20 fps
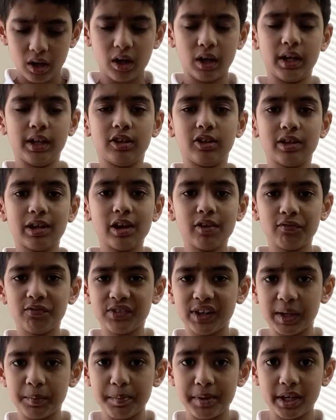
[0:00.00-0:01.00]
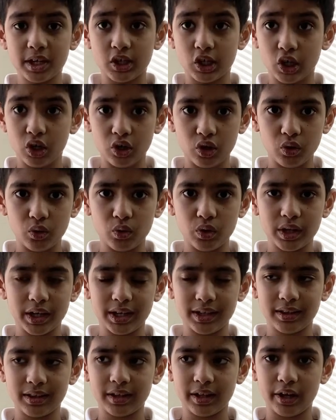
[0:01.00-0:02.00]
instead of typing code
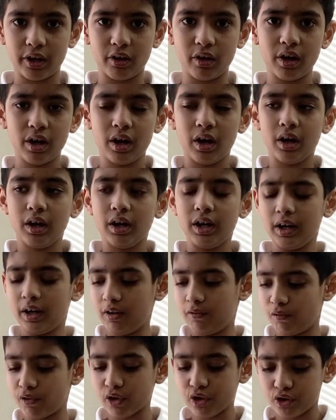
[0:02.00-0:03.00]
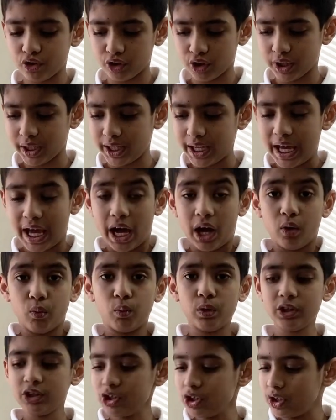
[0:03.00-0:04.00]
in there virtually,
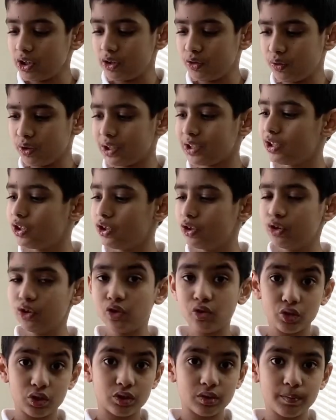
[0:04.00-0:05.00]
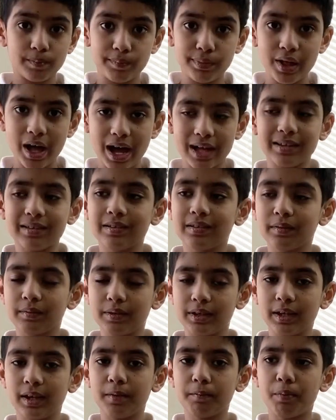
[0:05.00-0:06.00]
what you do is you use
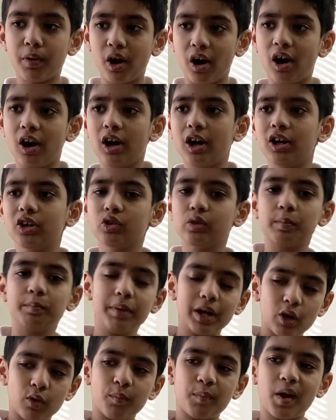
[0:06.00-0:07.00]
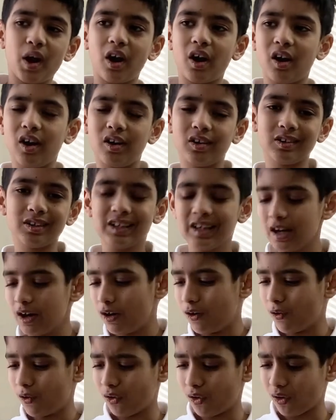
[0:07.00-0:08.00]
plastic parts or metal parts
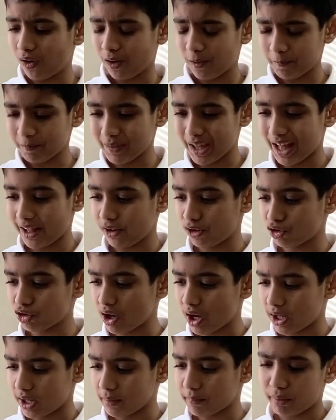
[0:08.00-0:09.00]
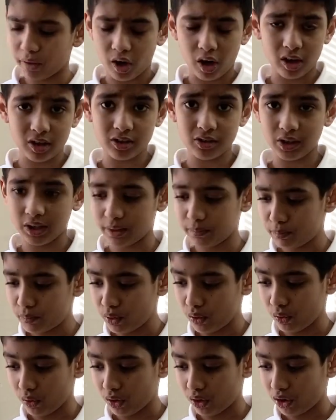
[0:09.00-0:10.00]
or electronic parts like
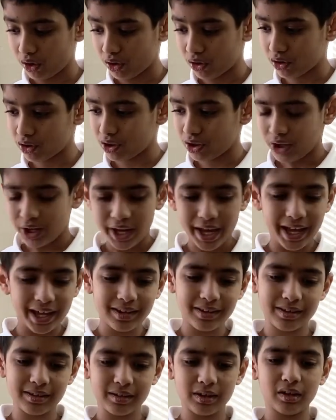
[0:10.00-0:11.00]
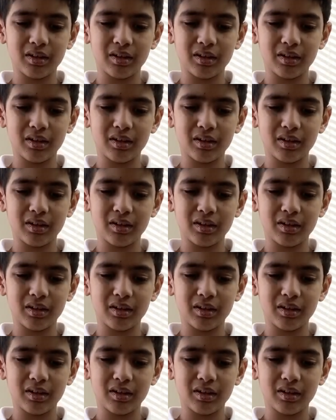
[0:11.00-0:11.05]
motors and